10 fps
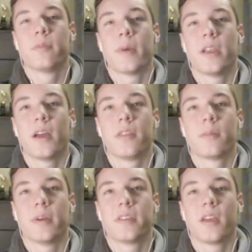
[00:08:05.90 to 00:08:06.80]
is my 9th or
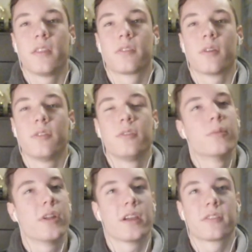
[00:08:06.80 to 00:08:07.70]
my 10th, so I'll do
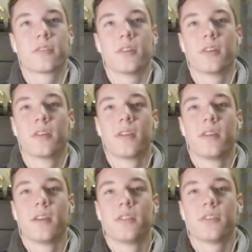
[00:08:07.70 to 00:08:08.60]
one extra
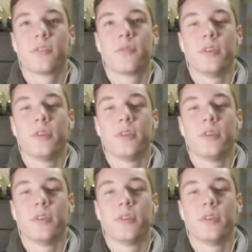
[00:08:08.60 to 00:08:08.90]
just for